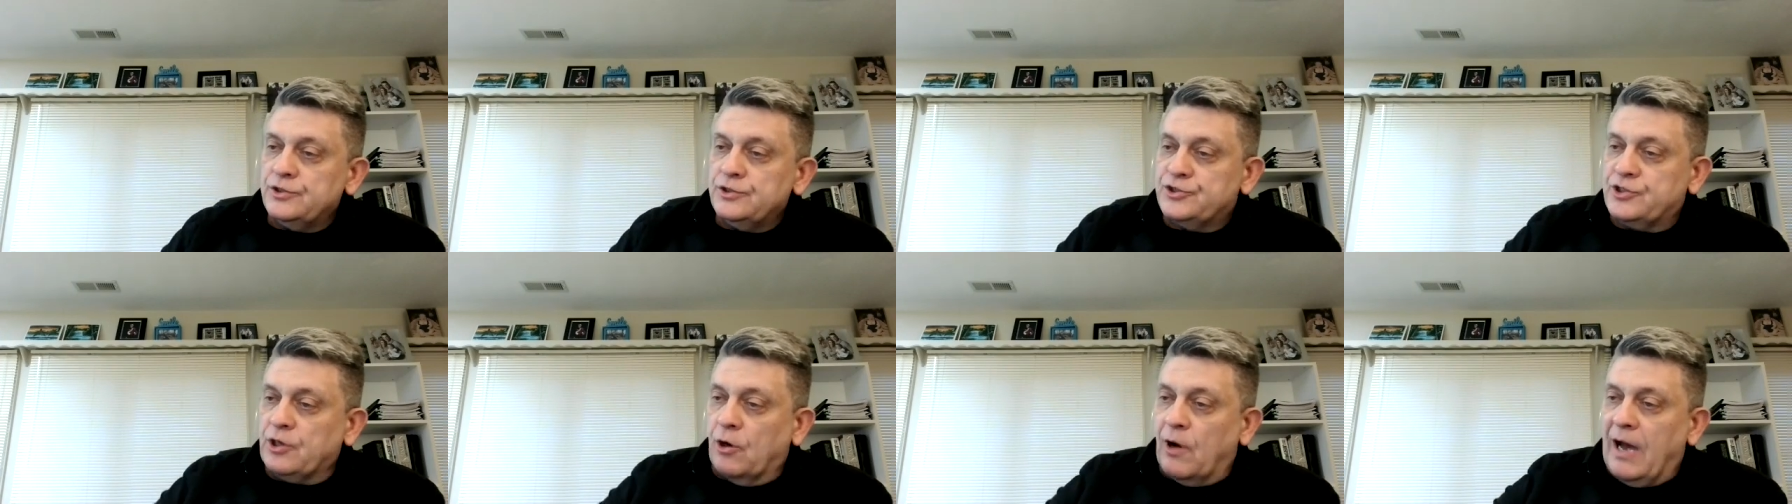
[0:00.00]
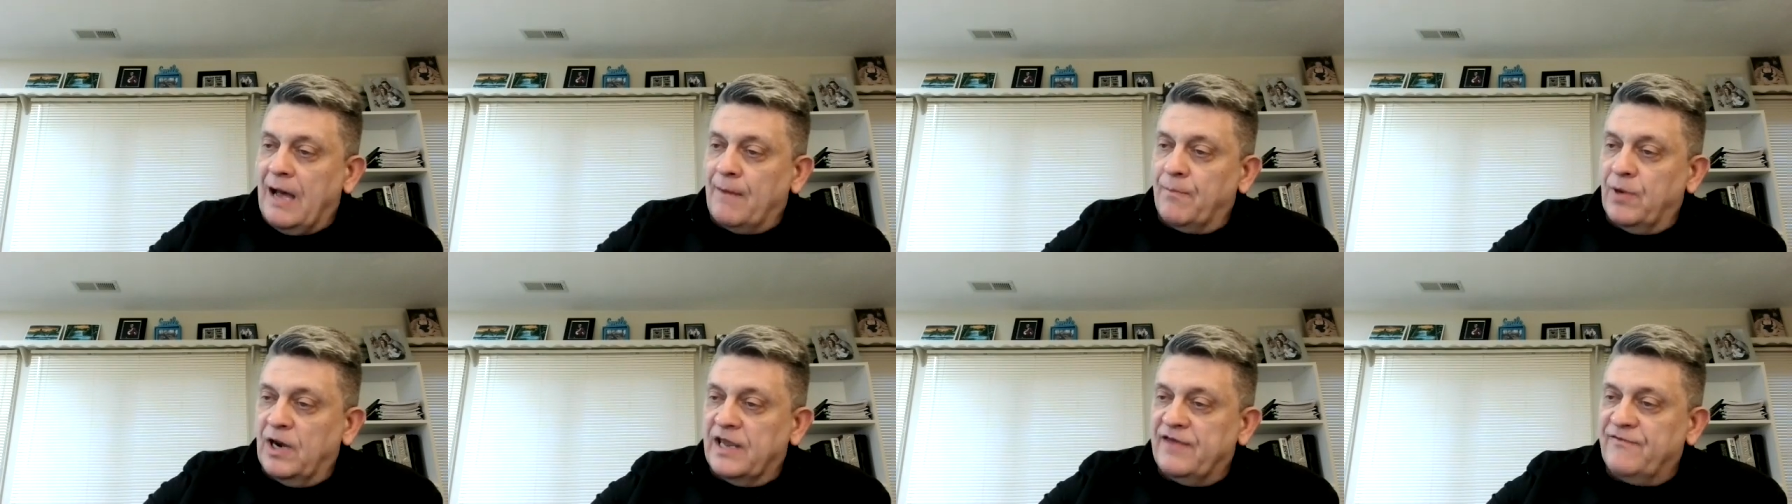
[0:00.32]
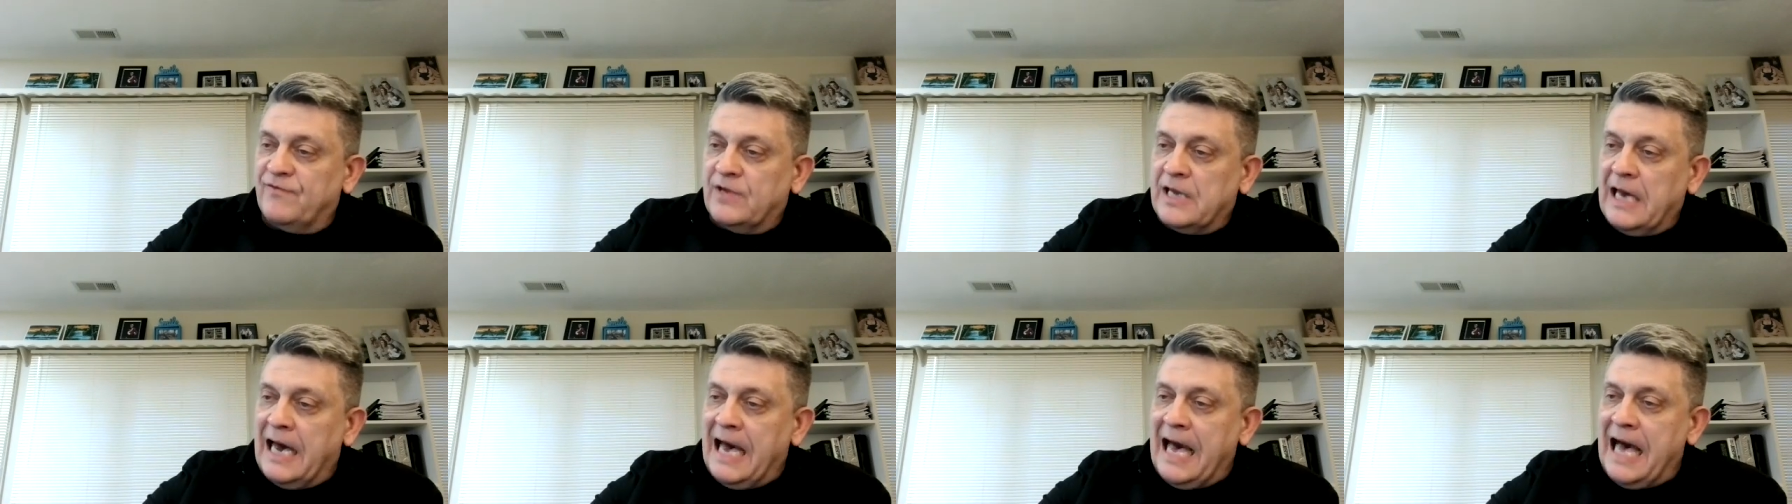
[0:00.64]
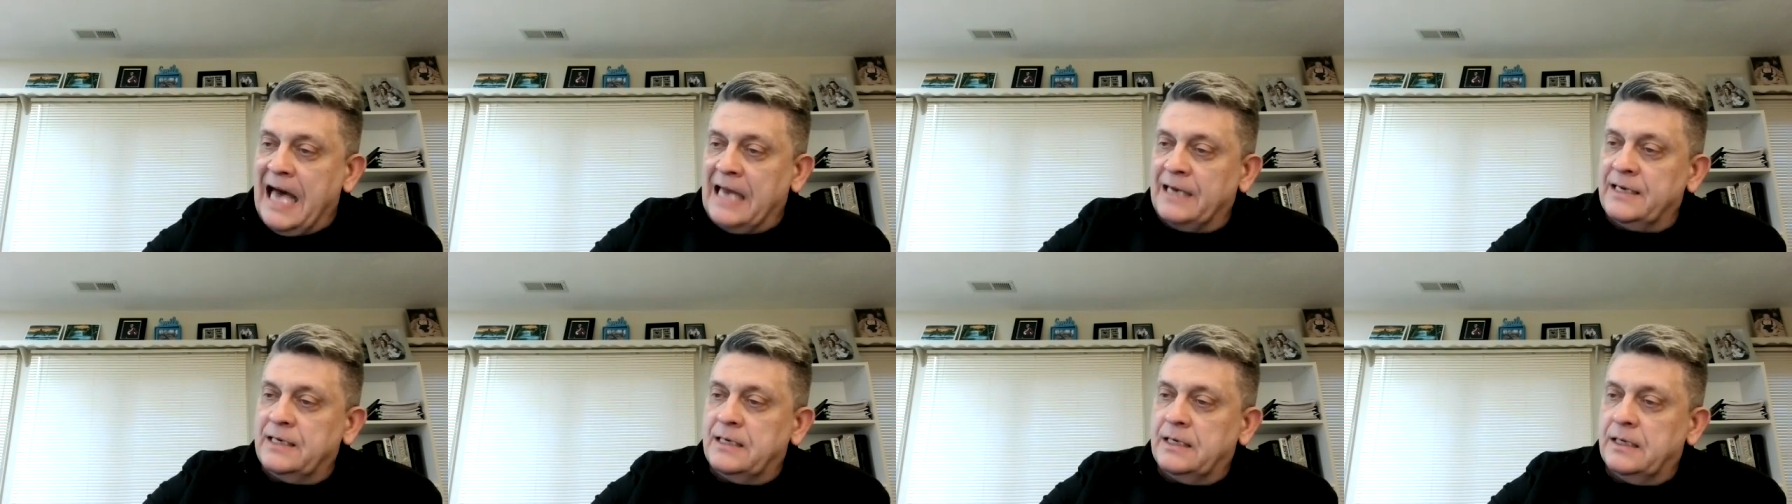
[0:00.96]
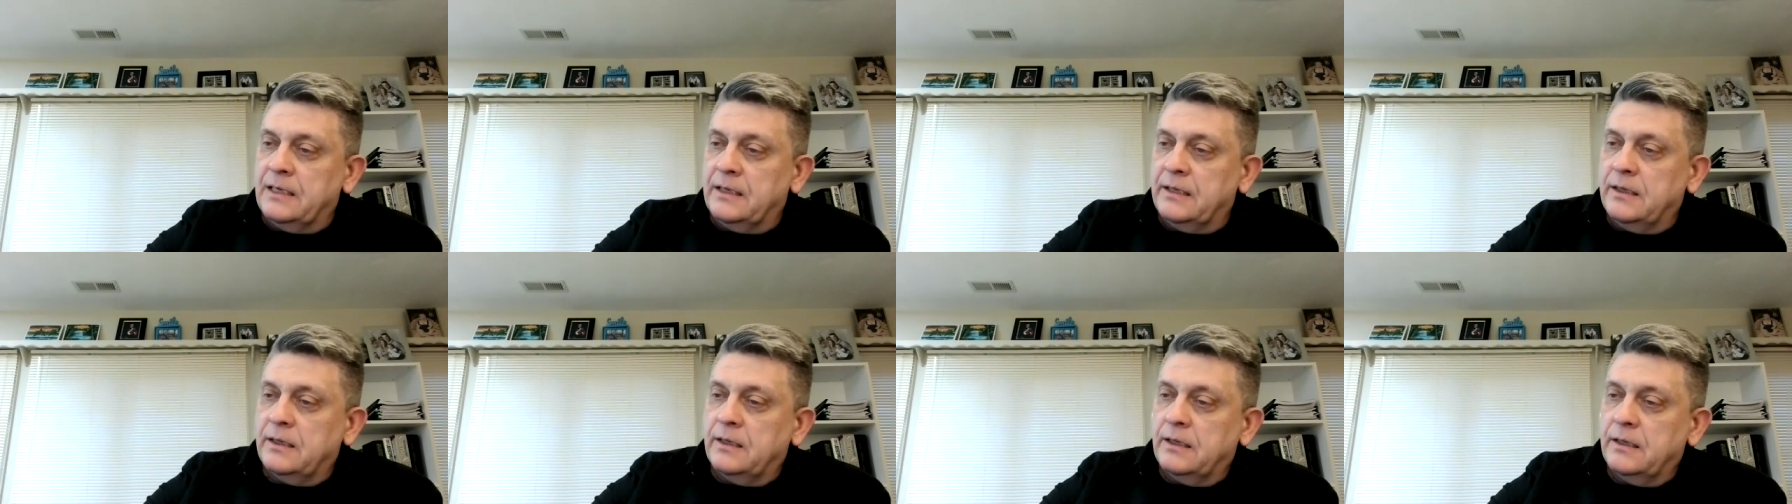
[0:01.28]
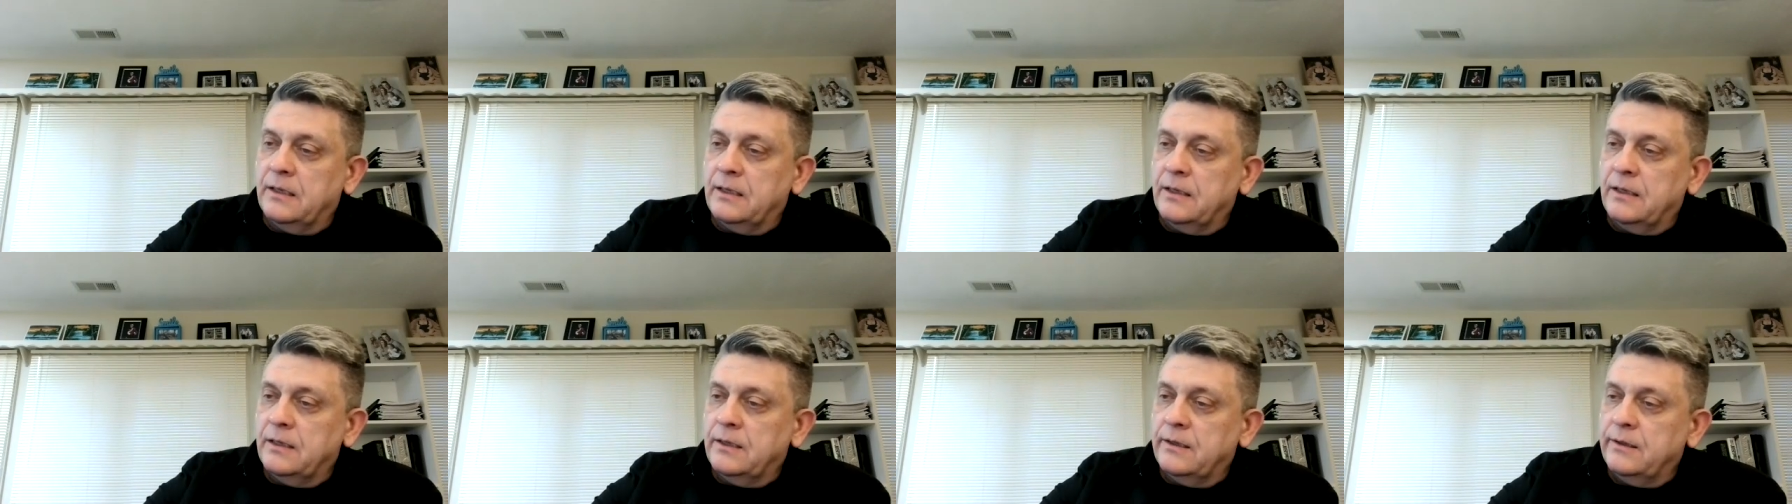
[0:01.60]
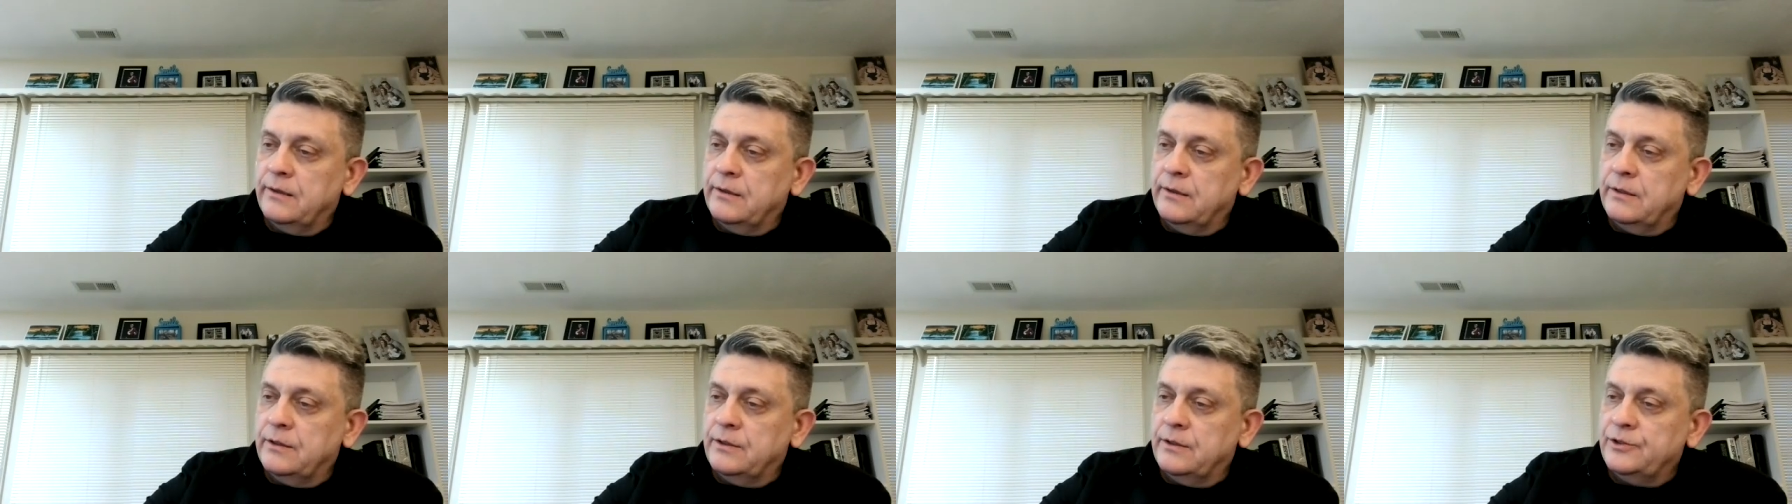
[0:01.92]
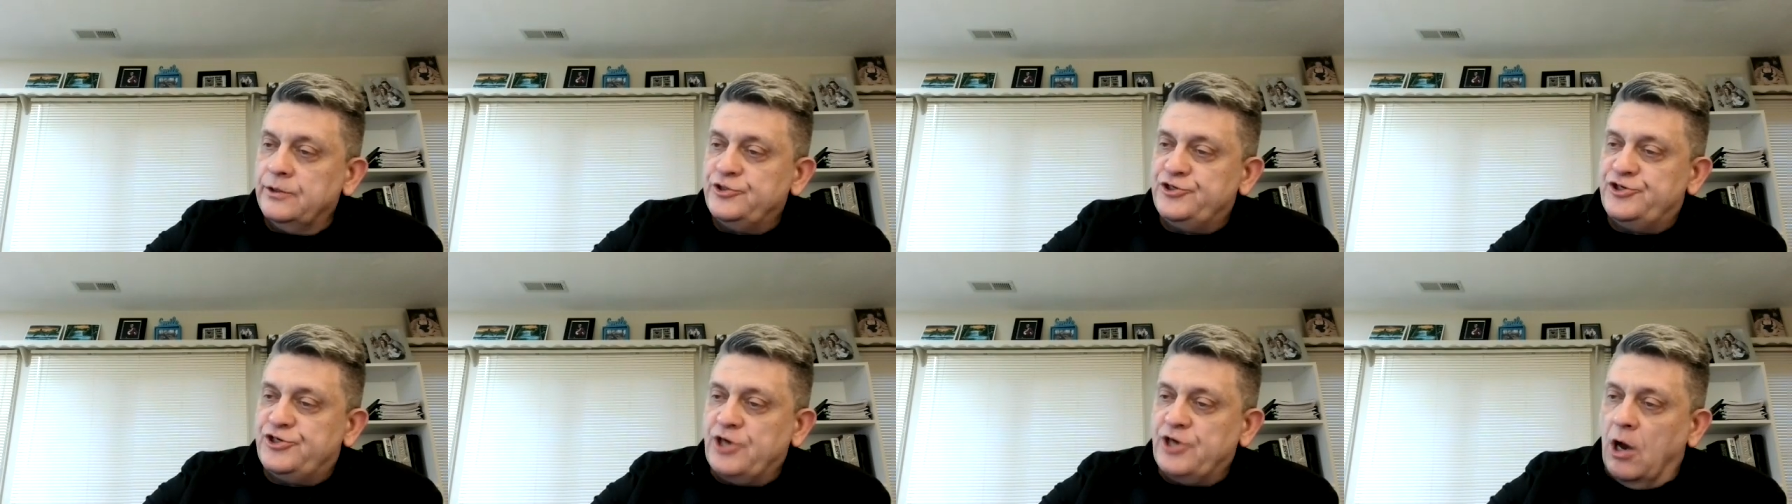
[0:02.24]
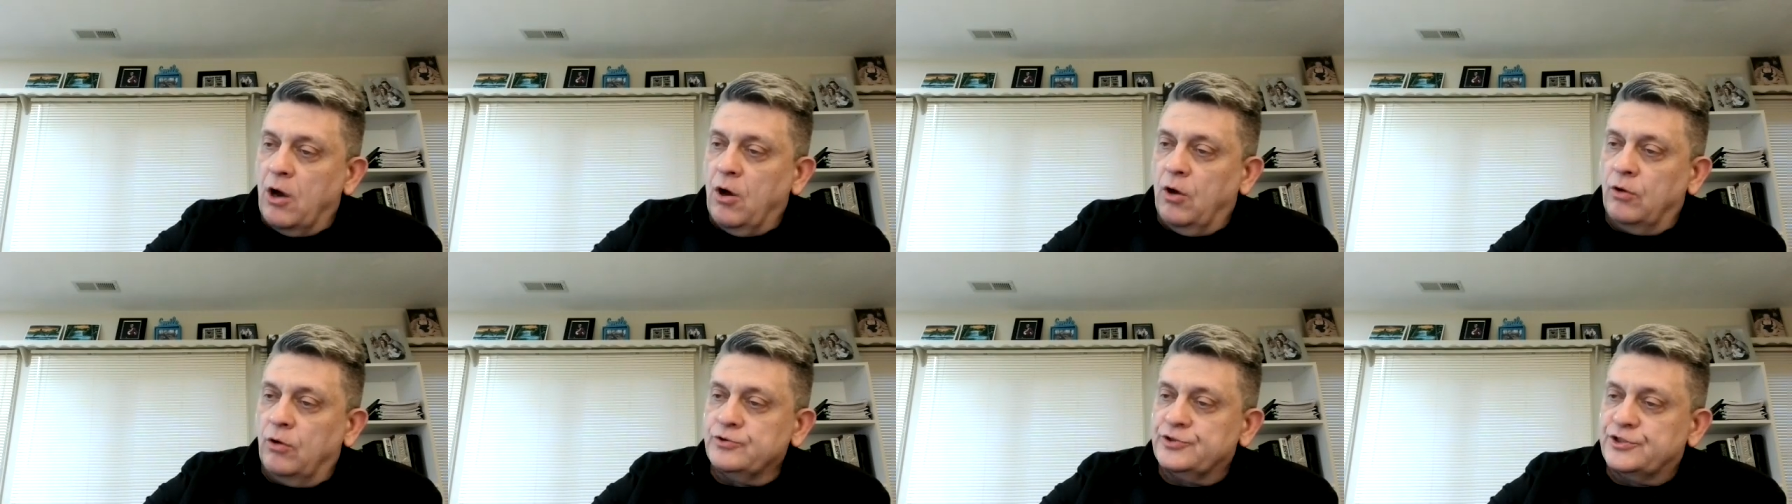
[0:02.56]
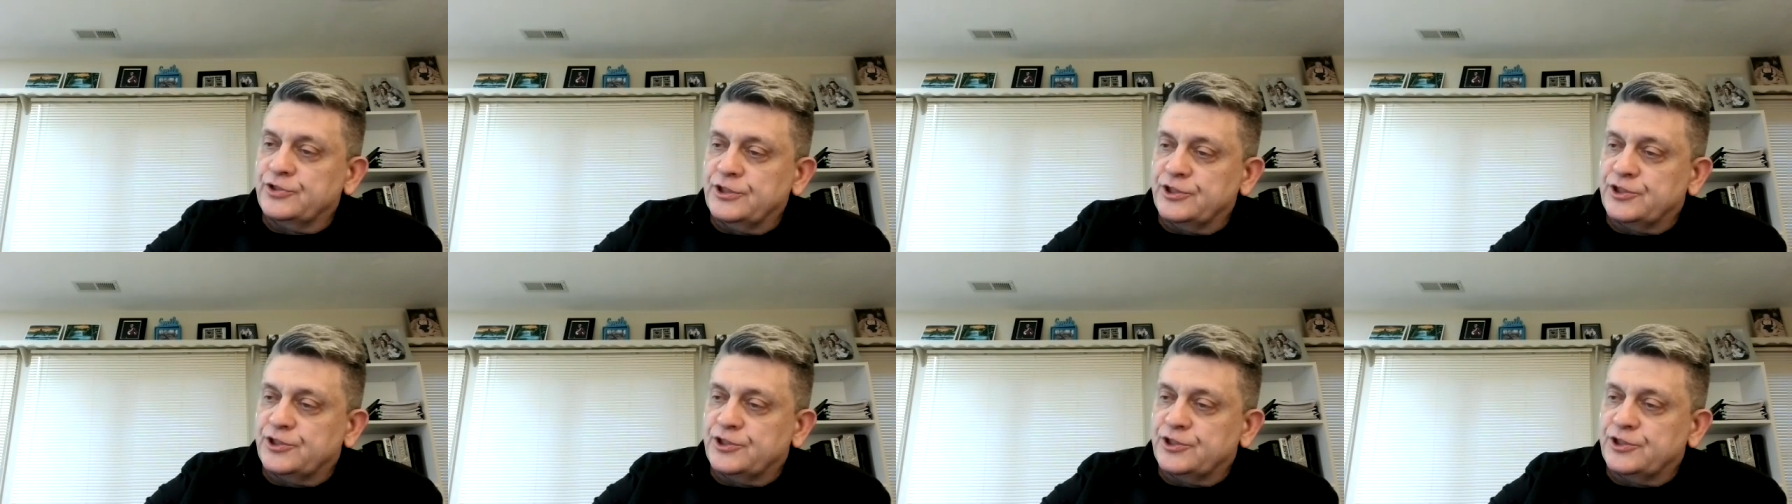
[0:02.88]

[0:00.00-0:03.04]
So I believe God shows